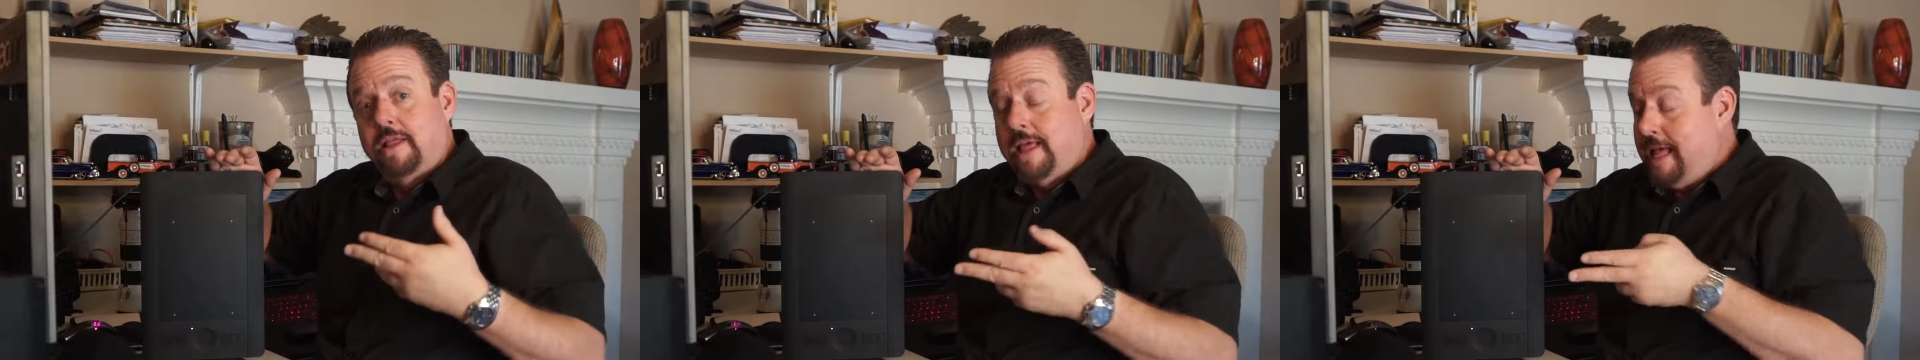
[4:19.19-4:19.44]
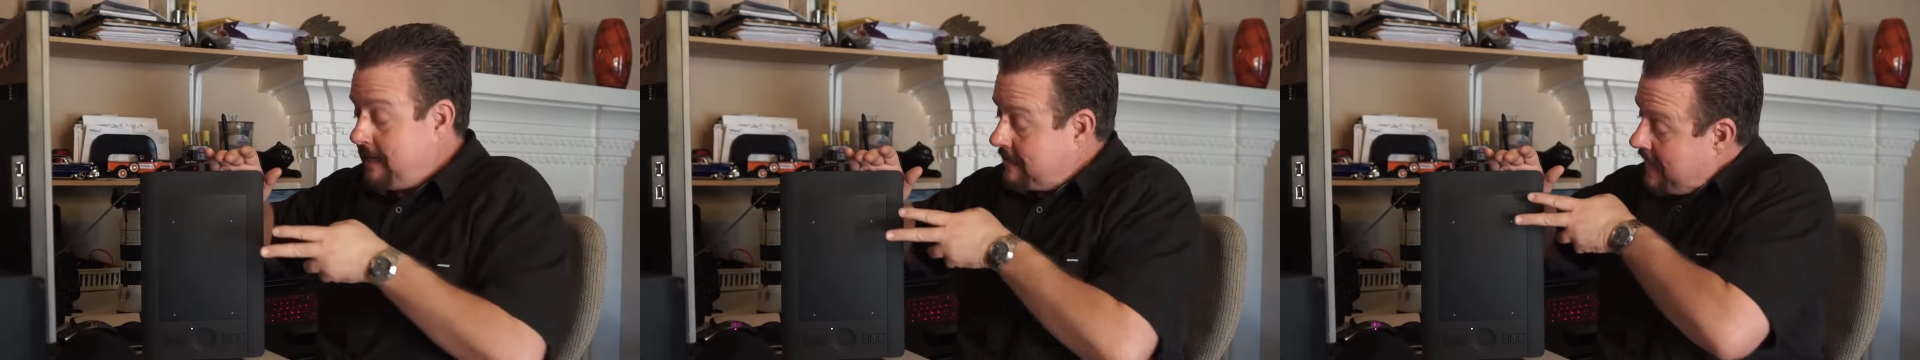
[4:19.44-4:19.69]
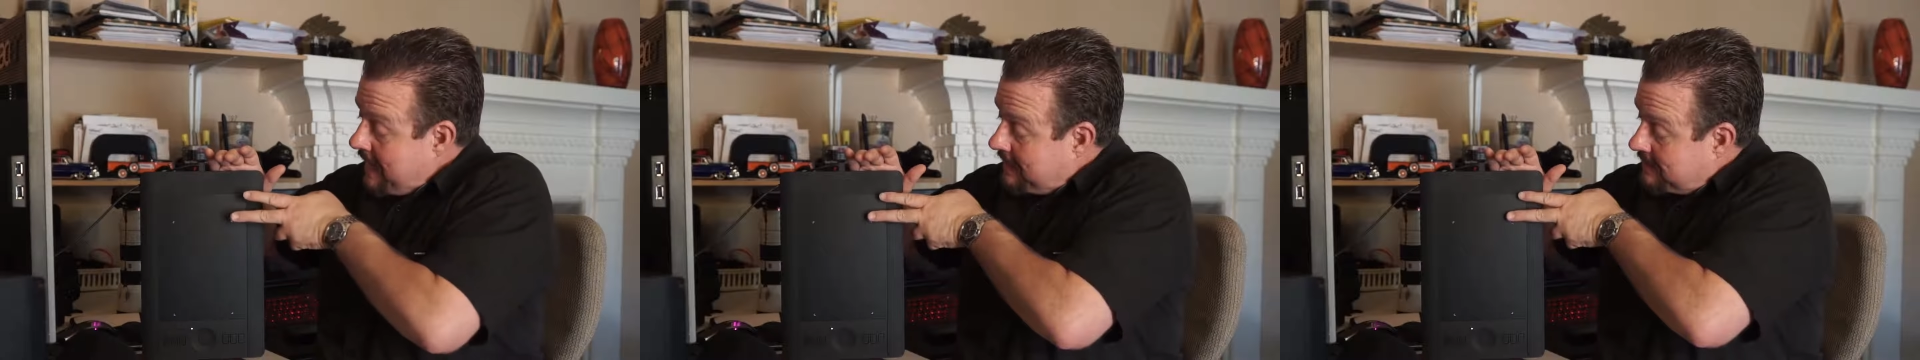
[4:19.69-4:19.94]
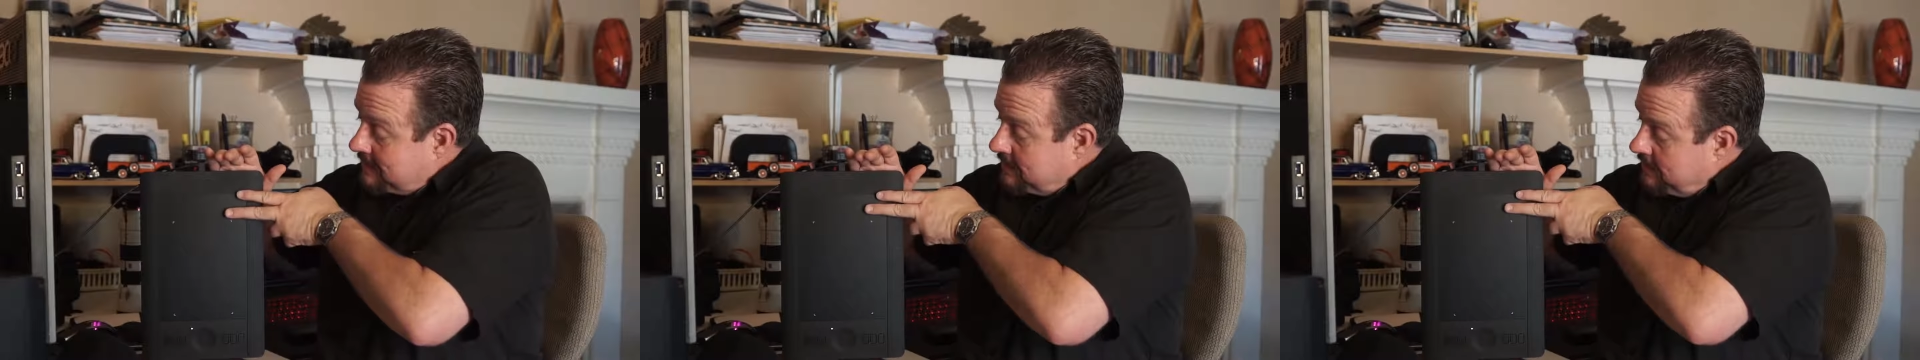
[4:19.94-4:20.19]
it
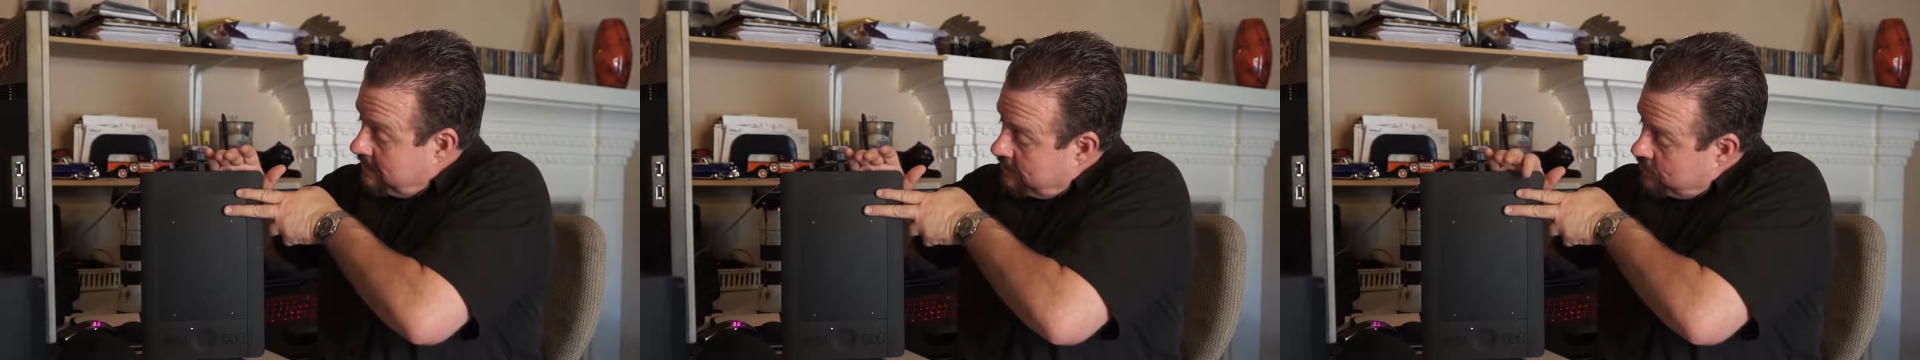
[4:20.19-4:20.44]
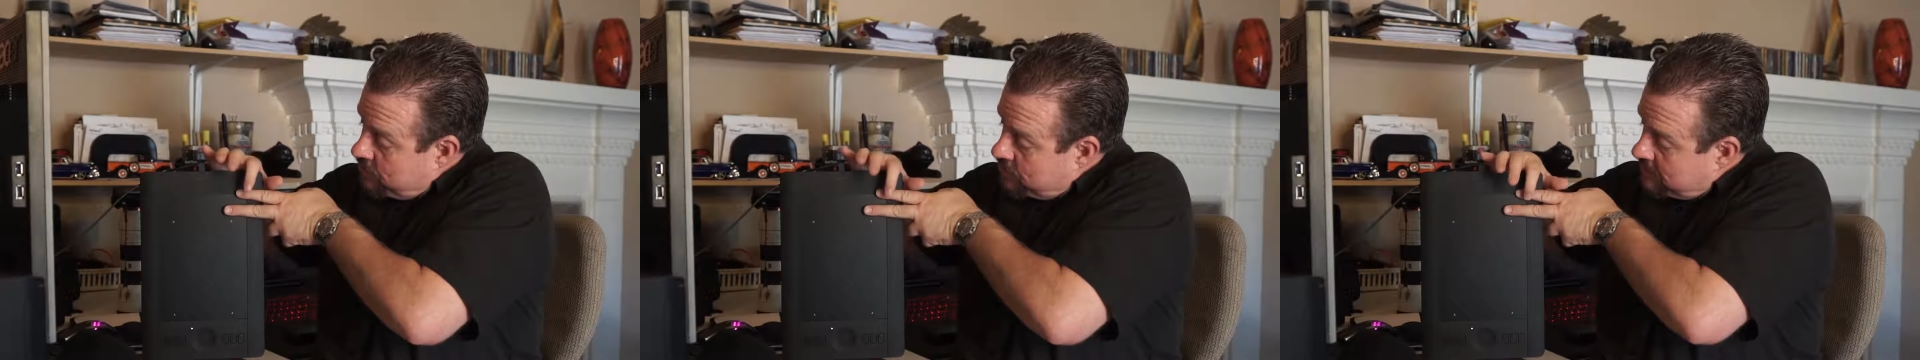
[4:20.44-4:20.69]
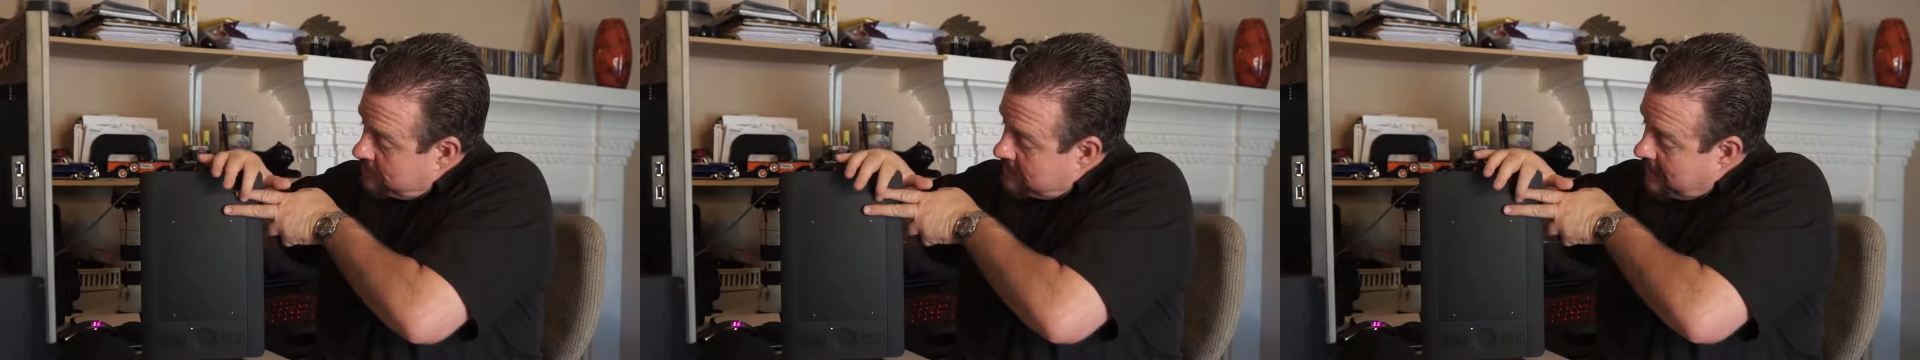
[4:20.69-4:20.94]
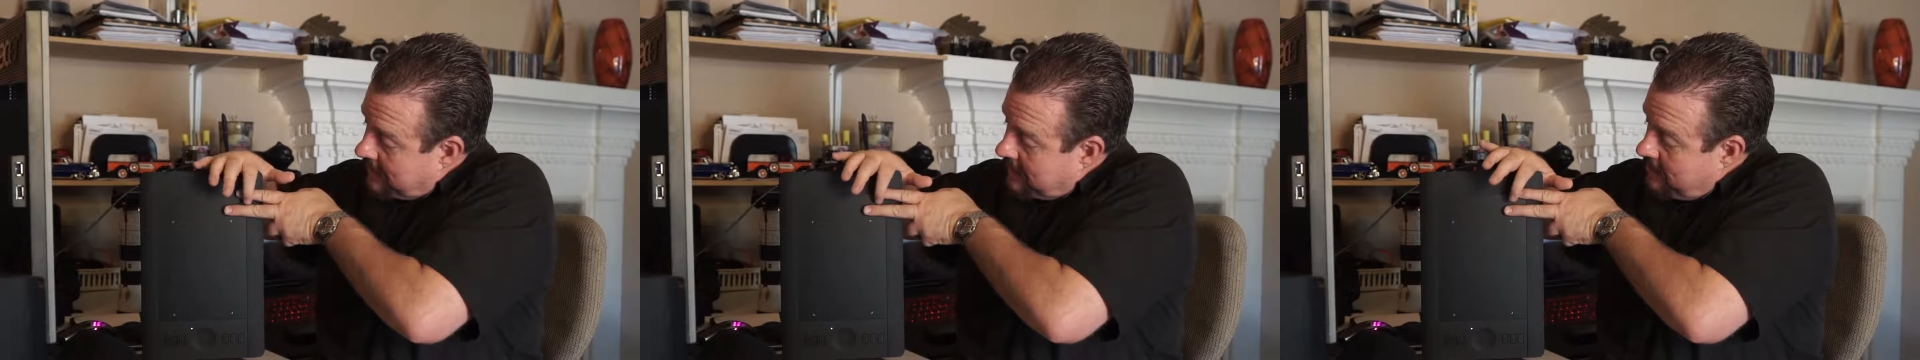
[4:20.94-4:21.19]
takes just the
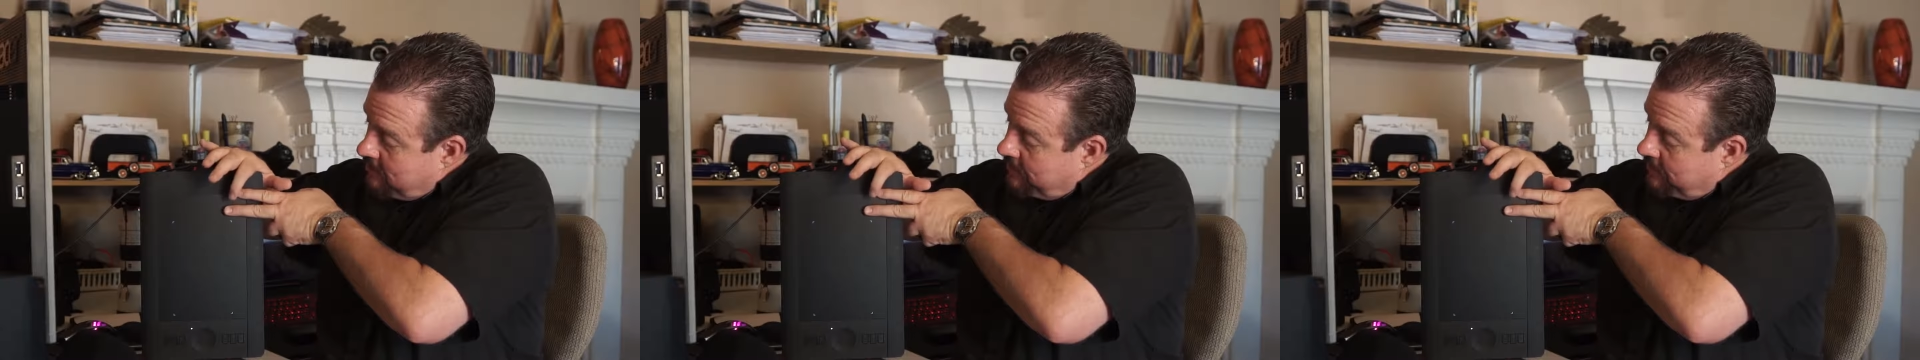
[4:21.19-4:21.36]
second here